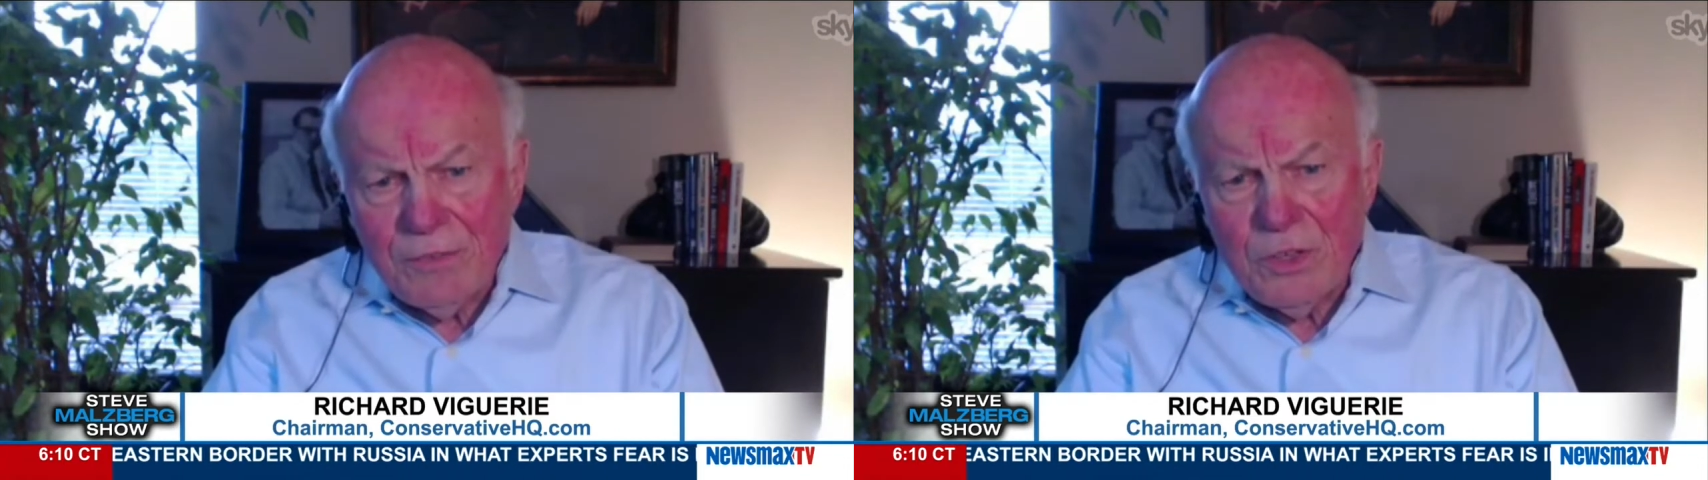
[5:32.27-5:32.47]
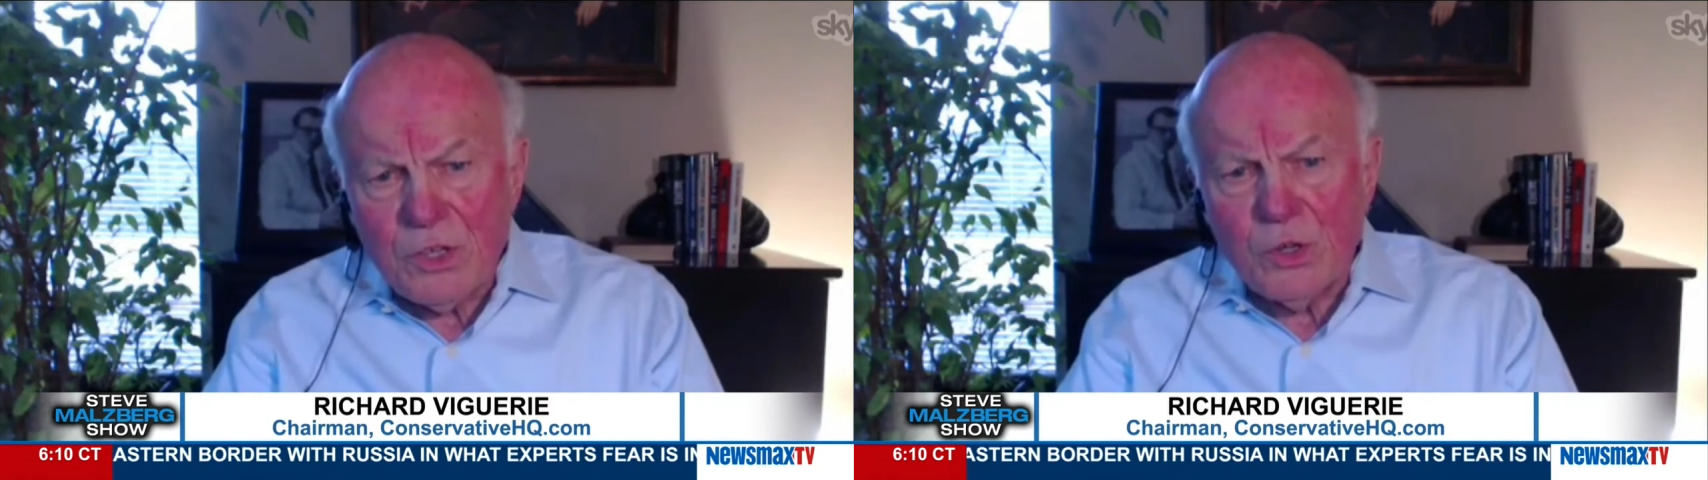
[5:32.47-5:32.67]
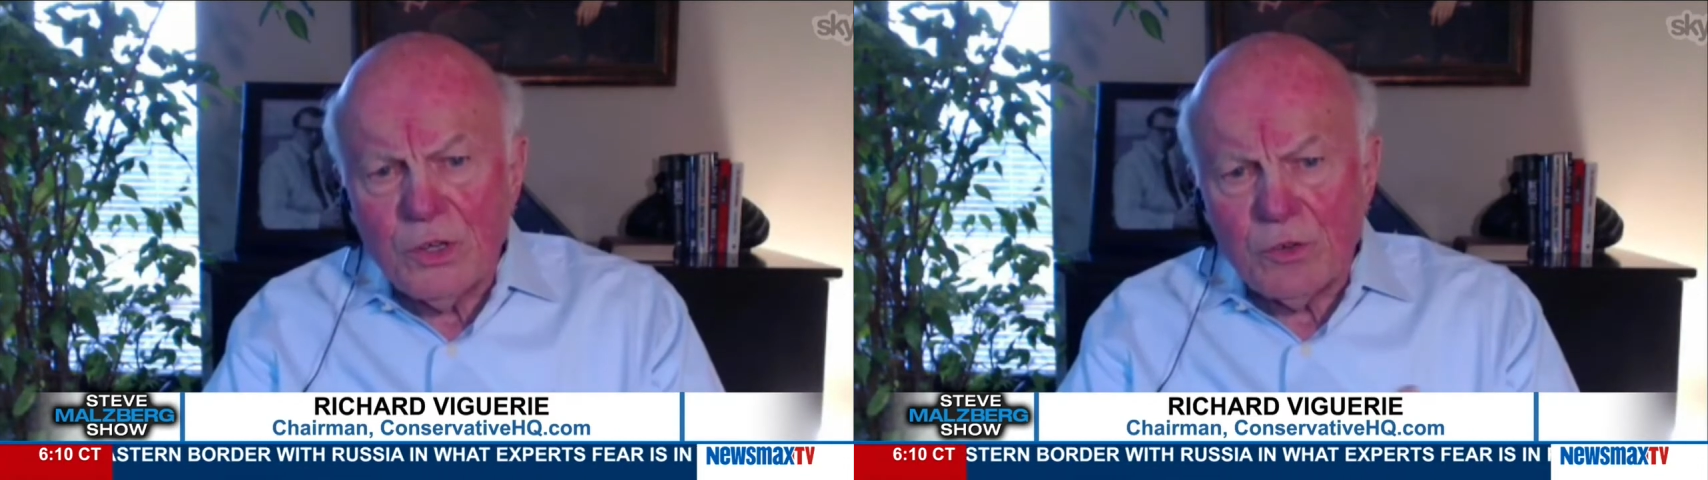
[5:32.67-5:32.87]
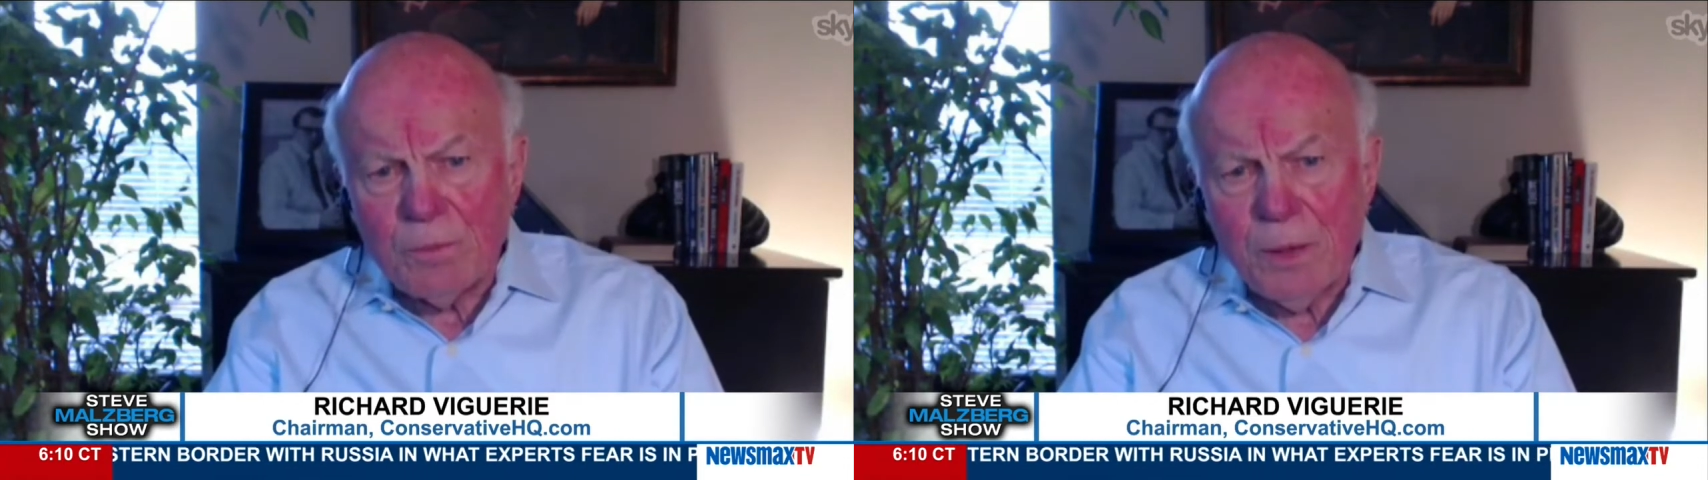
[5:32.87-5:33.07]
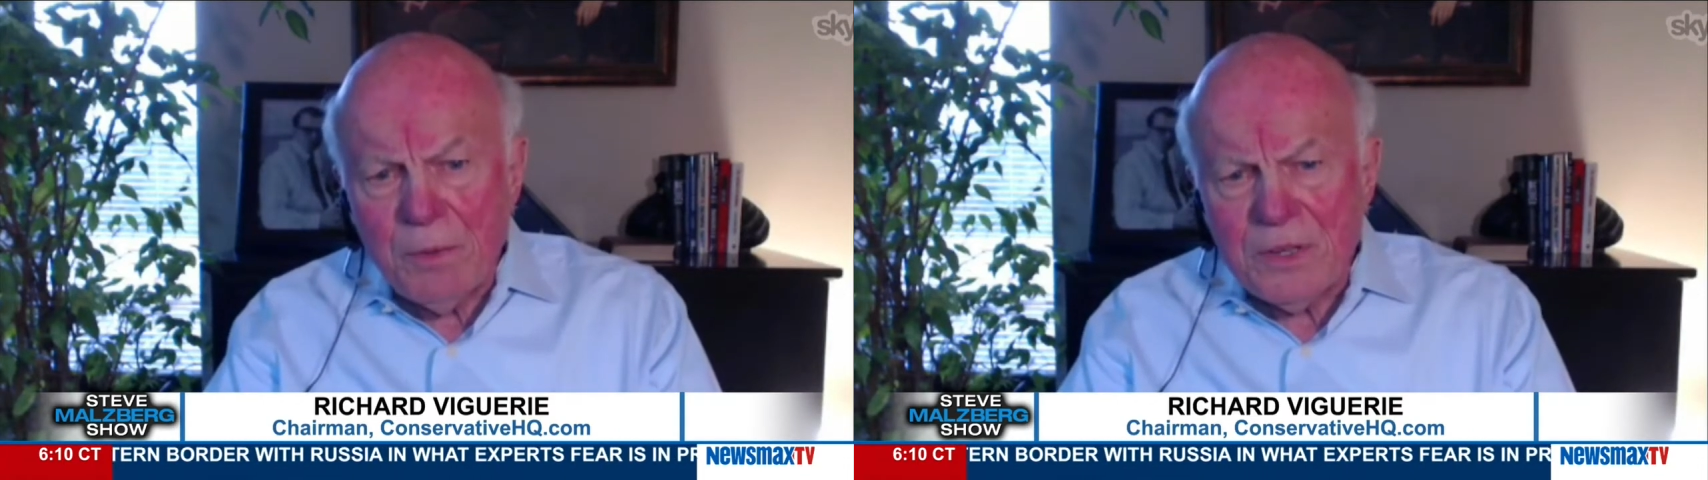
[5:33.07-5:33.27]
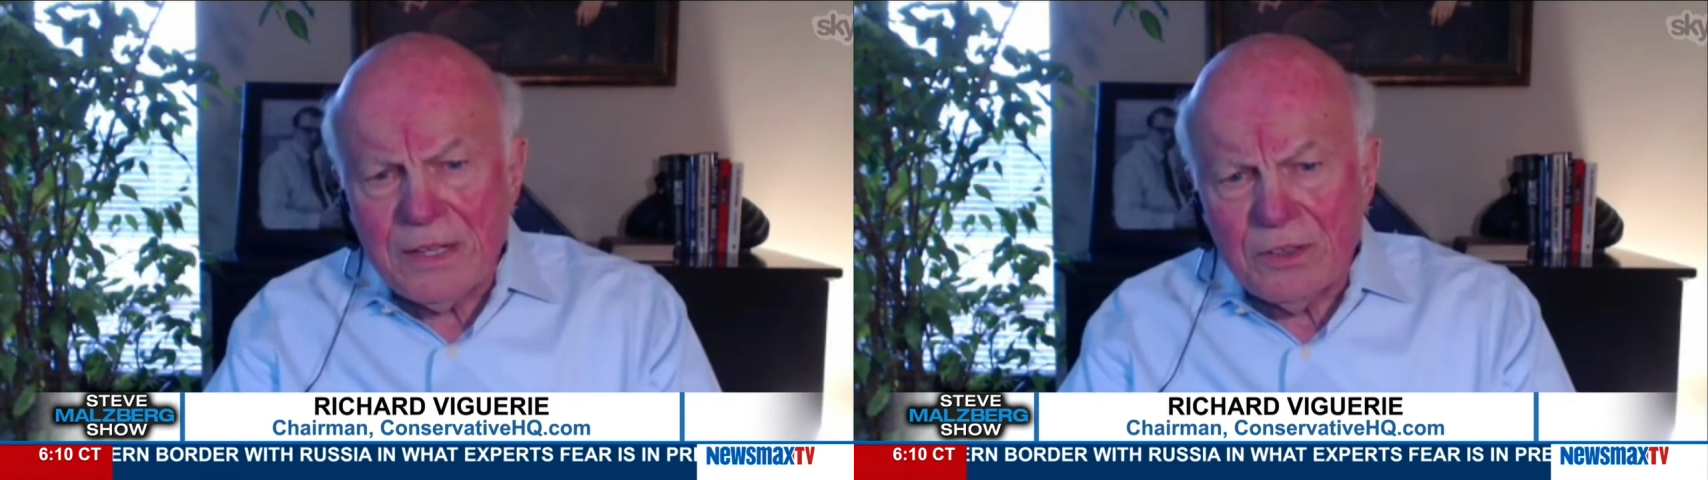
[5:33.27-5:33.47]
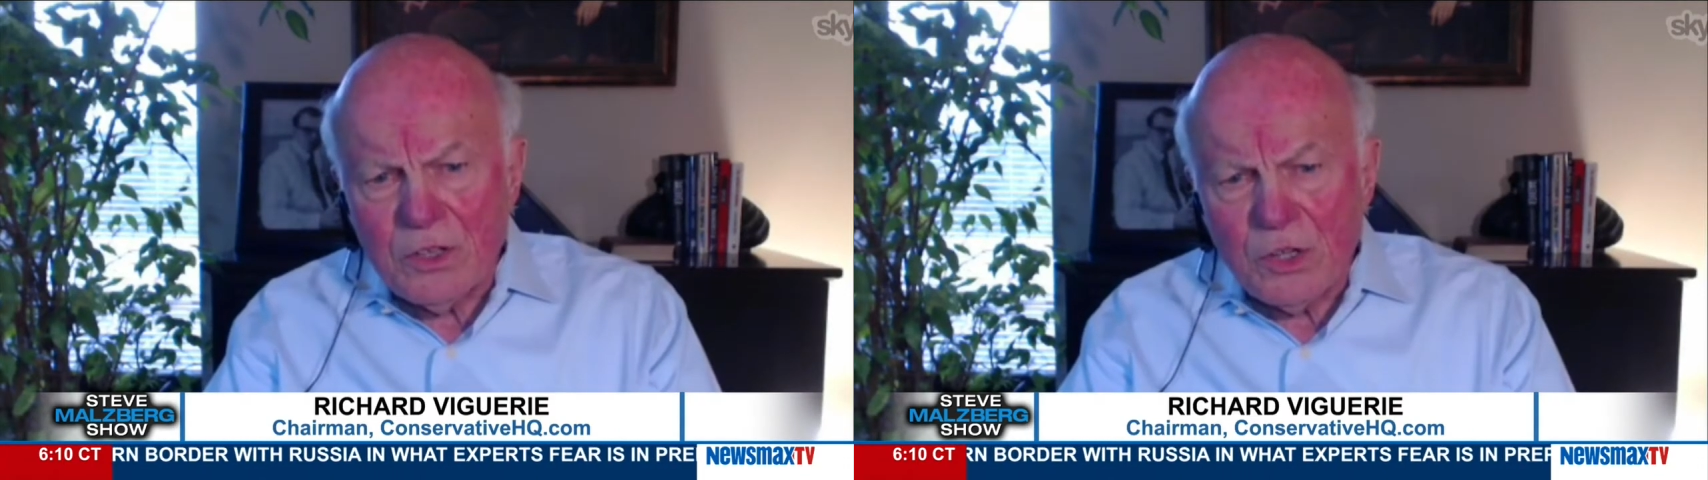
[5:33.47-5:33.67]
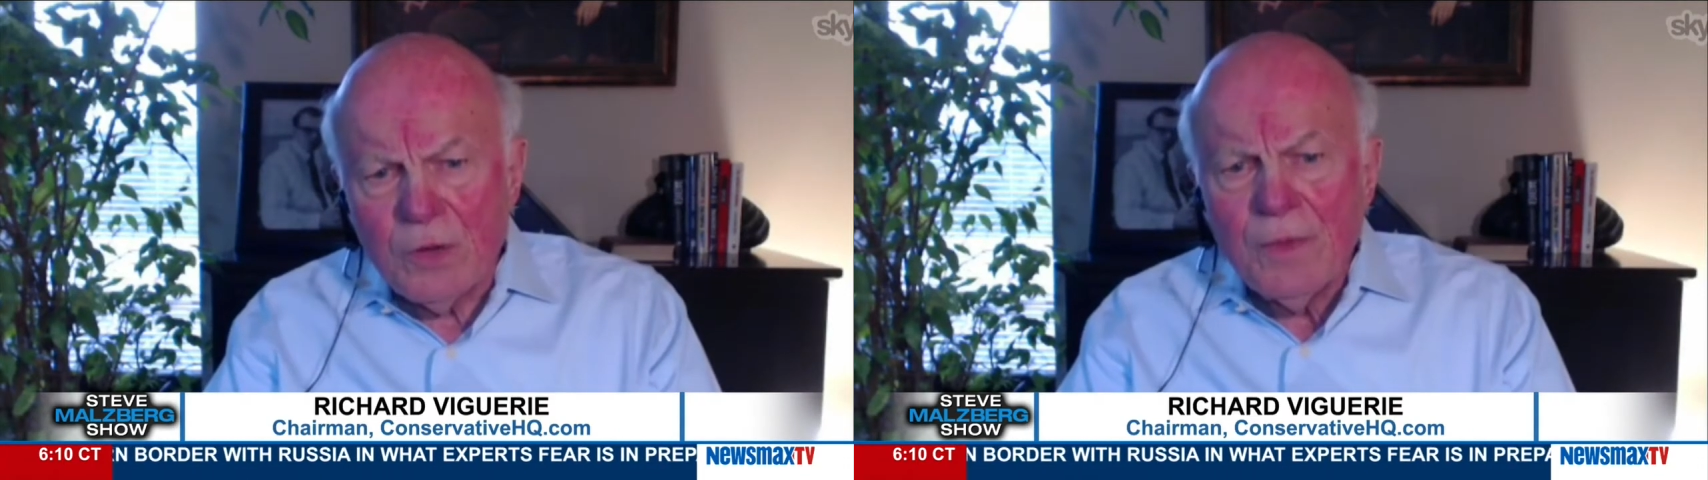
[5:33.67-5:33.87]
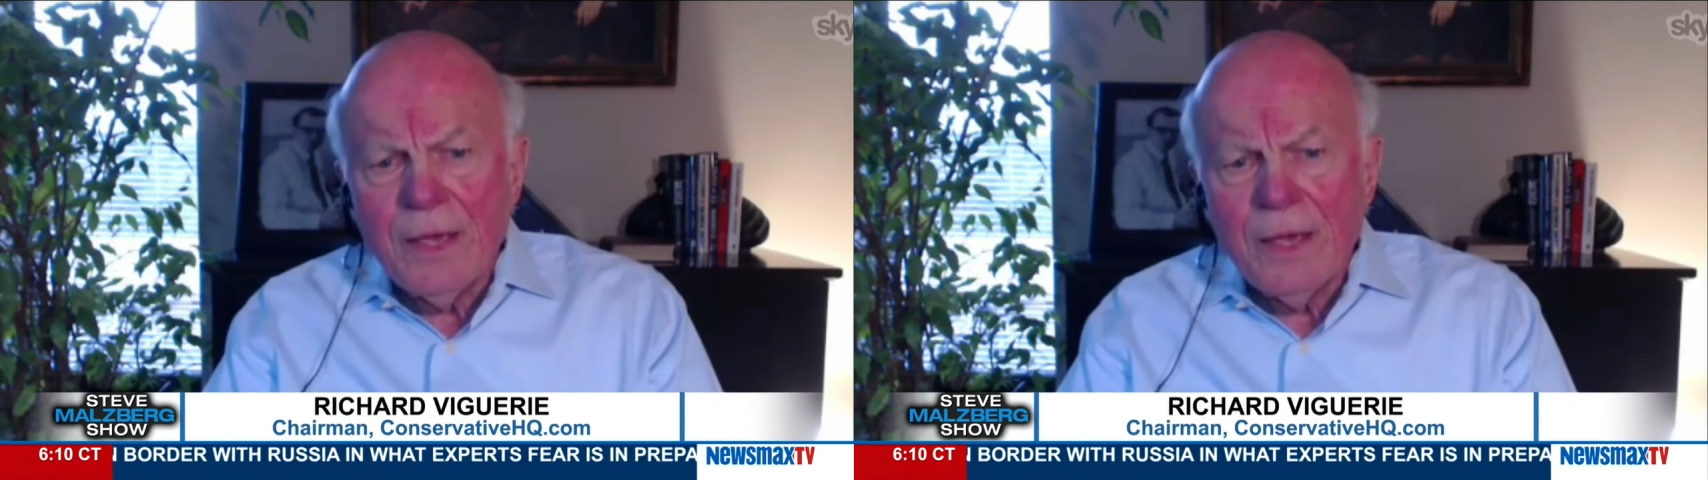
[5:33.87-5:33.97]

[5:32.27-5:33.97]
to do and the Republicans have to do